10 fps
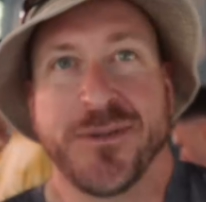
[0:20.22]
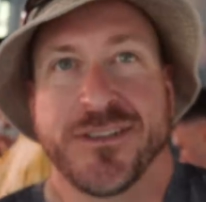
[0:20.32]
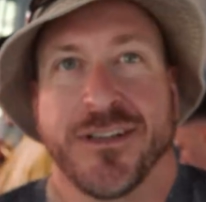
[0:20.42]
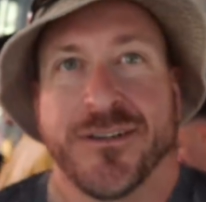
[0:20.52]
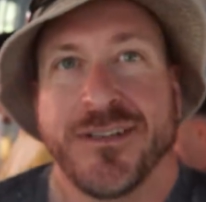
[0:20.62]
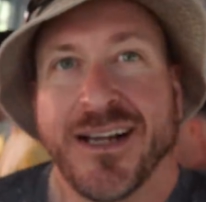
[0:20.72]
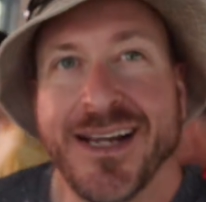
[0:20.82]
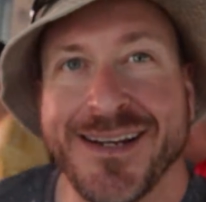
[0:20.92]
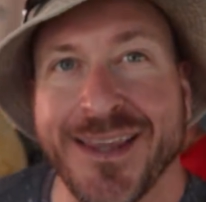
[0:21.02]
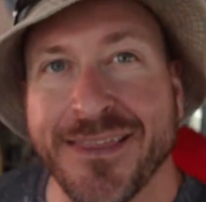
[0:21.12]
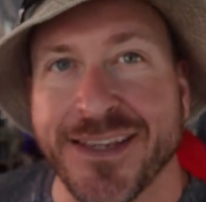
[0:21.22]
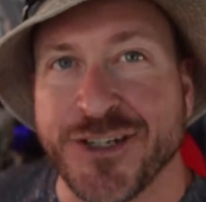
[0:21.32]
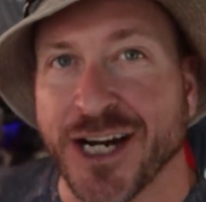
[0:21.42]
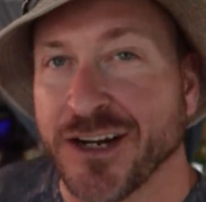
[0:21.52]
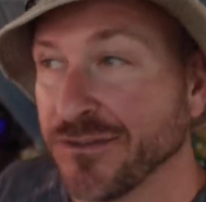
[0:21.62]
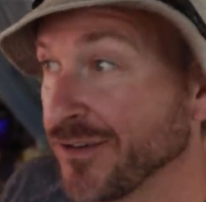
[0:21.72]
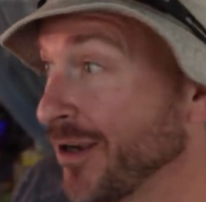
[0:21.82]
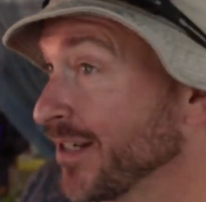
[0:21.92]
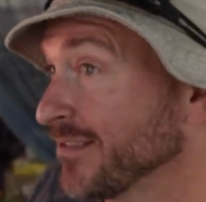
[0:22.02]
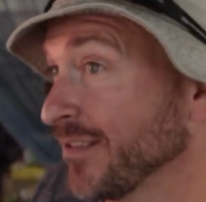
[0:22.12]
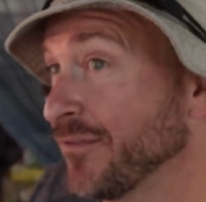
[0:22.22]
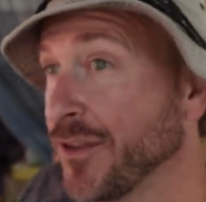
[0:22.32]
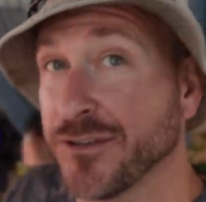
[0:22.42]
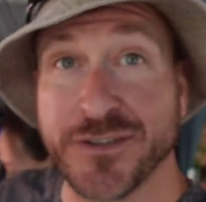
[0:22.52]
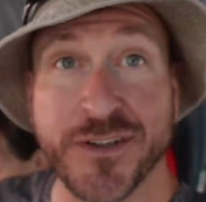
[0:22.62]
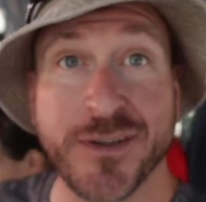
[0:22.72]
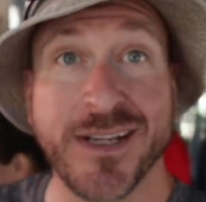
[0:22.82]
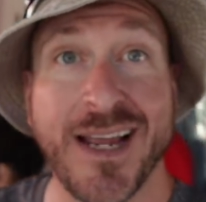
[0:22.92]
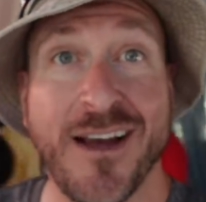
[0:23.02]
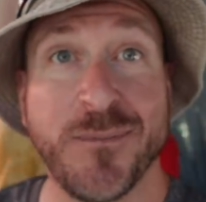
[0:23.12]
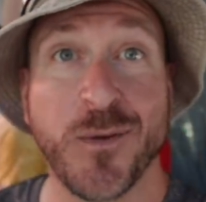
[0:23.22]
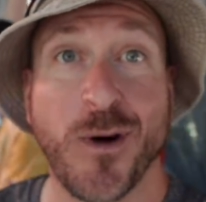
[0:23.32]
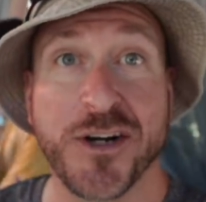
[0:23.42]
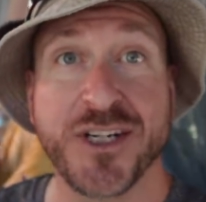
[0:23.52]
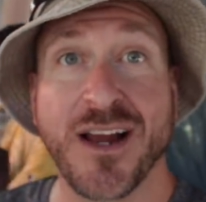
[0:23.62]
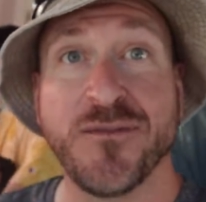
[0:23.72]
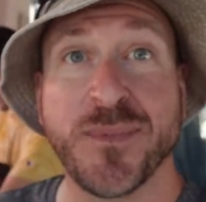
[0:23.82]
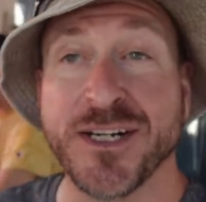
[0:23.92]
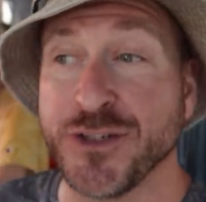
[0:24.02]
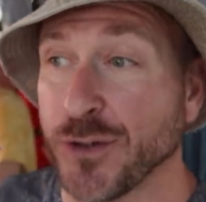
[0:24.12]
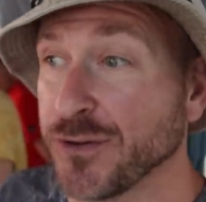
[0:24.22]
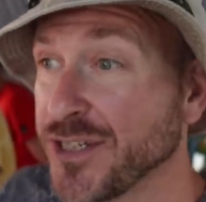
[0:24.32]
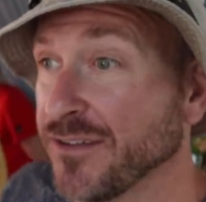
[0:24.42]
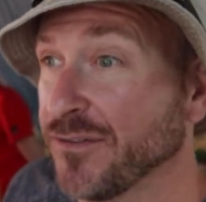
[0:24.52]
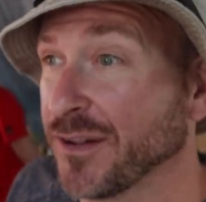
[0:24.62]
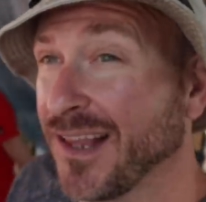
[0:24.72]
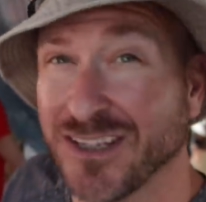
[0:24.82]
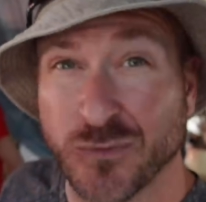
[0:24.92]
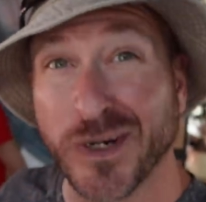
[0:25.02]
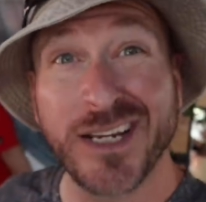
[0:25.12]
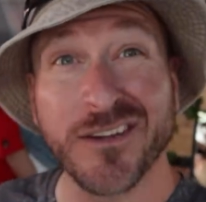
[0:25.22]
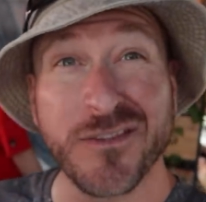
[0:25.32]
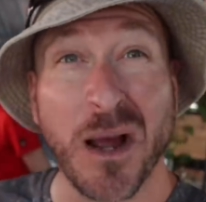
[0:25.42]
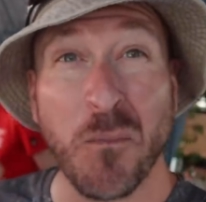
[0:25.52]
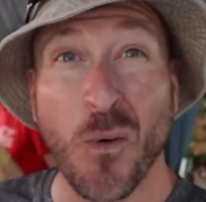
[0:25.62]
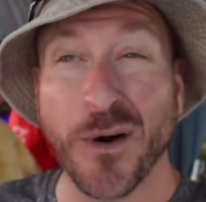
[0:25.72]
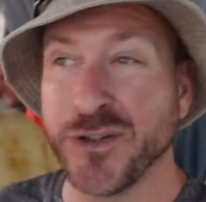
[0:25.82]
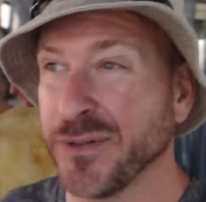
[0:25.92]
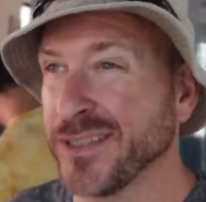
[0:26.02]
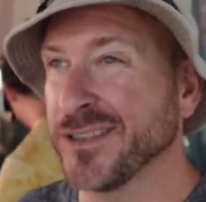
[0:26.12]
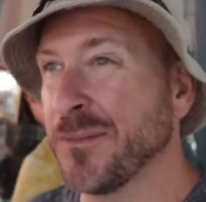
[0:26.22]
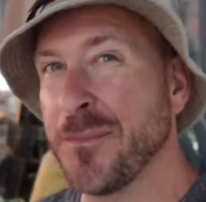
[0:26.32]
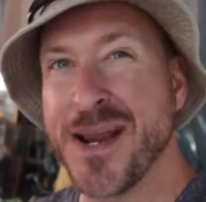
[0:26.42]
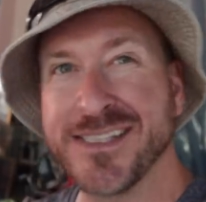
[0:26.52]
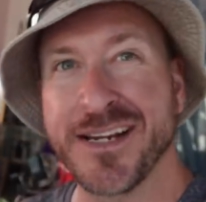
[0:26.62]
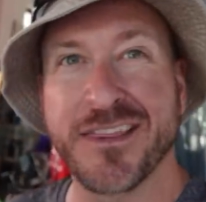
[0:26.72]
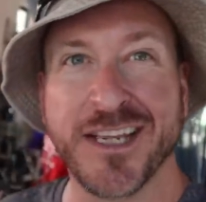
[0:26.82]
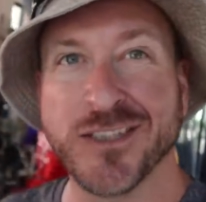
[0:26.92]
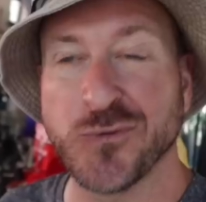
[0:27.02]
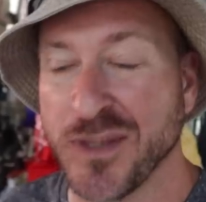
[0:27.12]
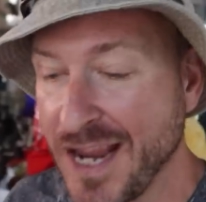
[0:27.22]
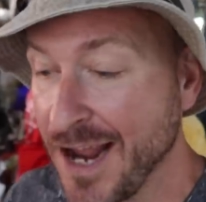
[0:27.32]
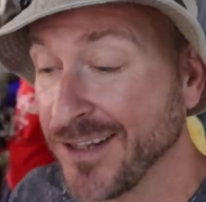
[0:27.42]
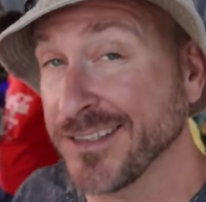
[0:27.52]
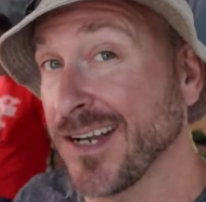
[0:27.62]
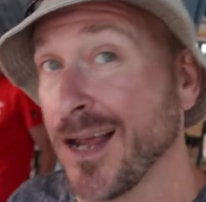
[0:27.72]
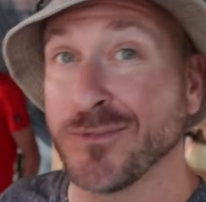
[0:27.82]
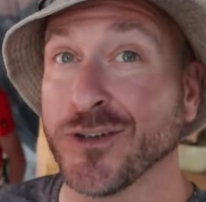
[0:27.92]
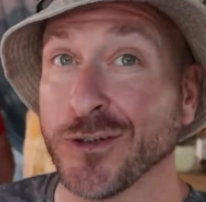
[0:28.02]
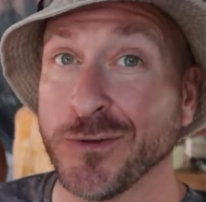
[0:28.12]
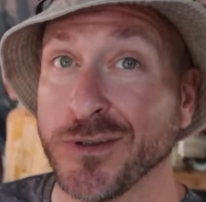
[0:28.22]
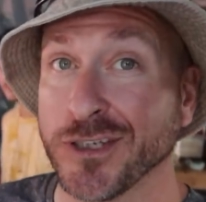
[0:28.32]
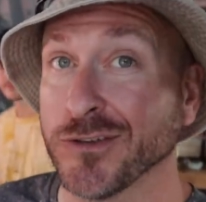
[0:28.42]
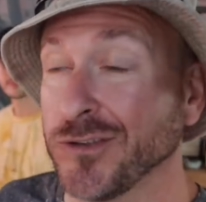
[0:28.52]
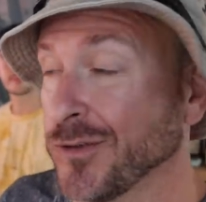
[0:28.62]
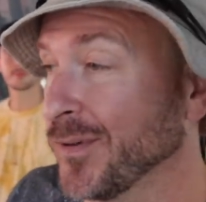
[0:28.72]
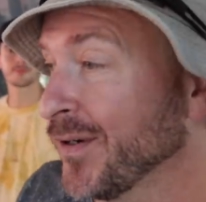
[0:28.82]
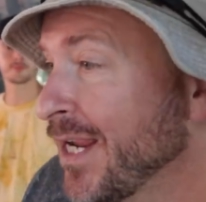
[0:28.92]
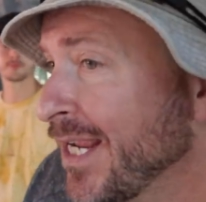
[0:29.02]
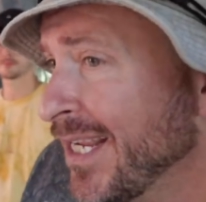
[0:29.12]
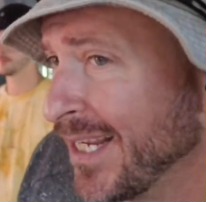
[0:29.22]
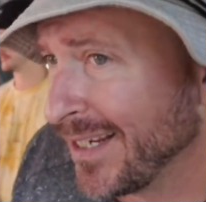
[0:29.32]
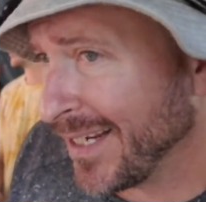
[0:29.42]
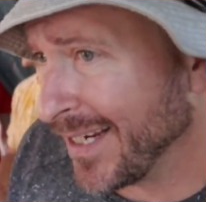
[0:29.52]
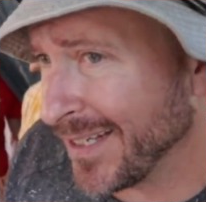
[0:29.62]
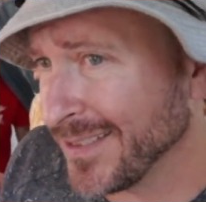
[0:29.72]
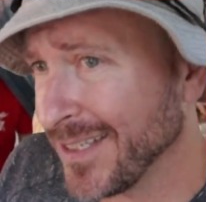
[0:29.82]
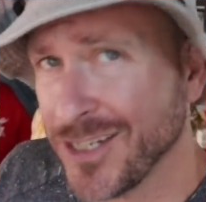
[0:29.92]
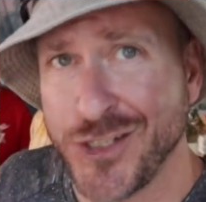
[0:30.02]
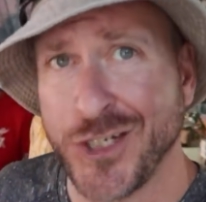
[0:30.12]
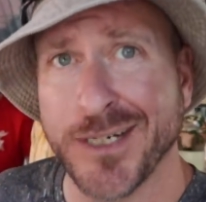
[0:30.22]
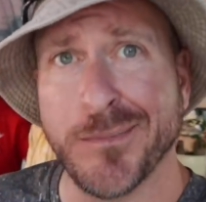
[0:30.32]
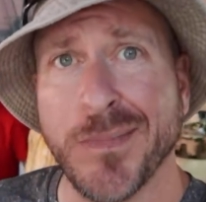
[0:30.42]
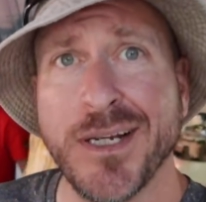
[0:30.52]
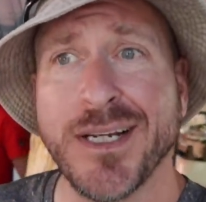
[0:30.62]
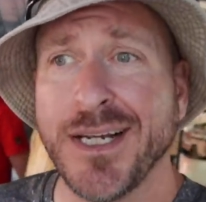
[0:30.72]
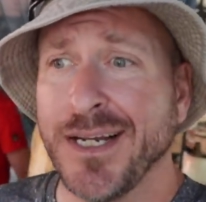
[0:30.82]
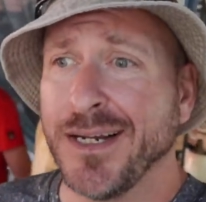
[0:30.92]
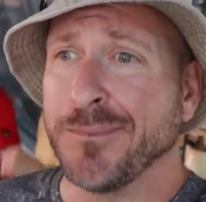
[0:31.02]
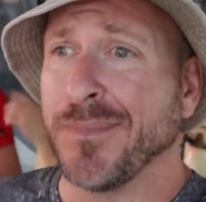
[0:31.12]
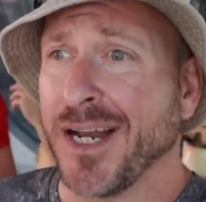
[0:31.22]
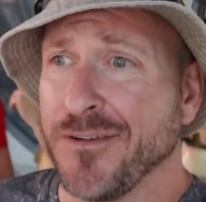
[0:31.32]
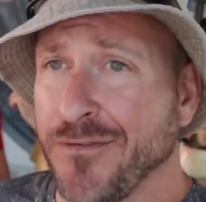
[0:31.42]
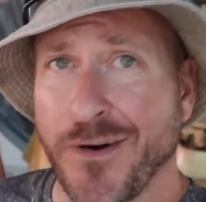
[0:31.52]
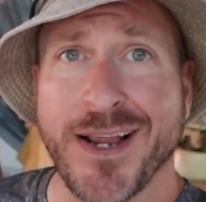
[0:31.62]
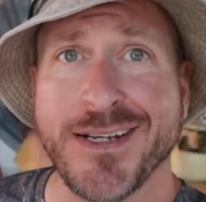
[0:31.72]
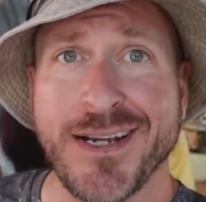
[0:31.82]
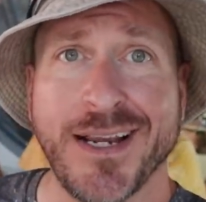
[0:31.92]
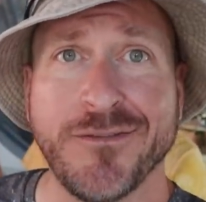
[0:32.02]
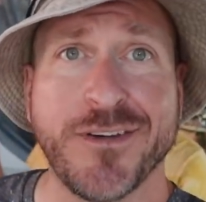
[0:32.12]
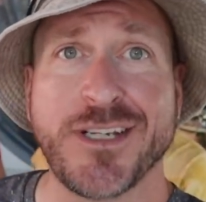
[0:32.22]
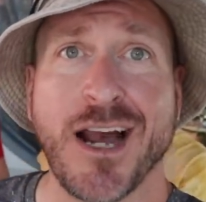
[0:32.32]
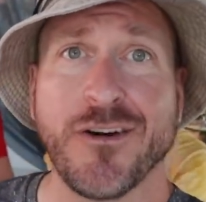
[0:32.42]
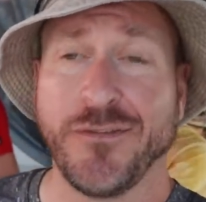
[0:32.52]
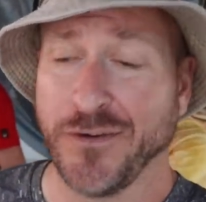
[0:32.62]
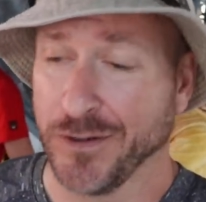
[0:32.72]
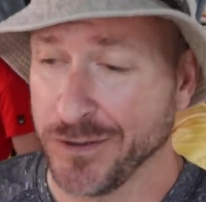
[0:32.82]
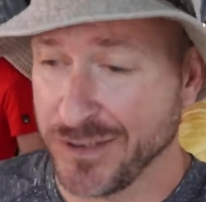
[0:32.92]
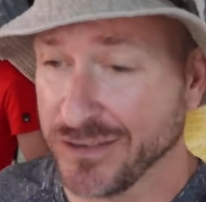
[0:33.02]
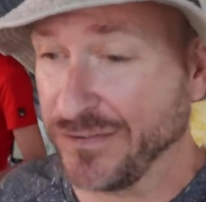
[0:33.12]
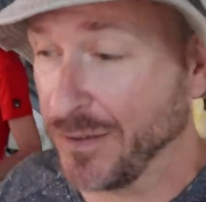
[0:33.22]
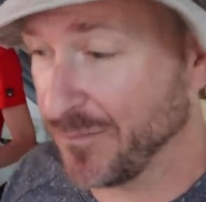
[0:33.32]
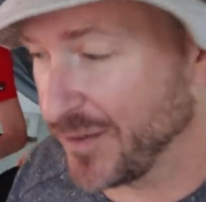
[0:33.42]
episode in the JaYoe vlogs. For those of you that have been watching, I've been in Chongqing for the last week, if not more, doing some amazing things with Alex Absolute, the YouTuber, and Jim, my friend and photographer who does film